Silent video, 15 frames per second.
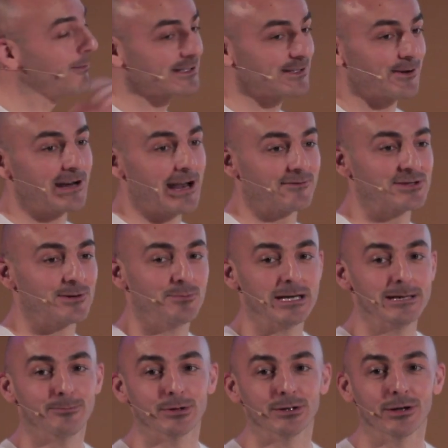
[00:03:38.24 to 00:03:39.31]
always looking after your
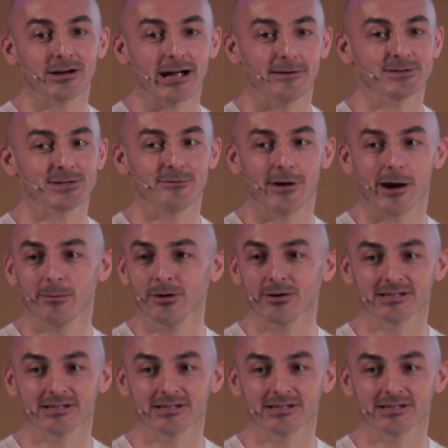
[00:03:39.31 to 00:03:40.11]
people, look after your environment,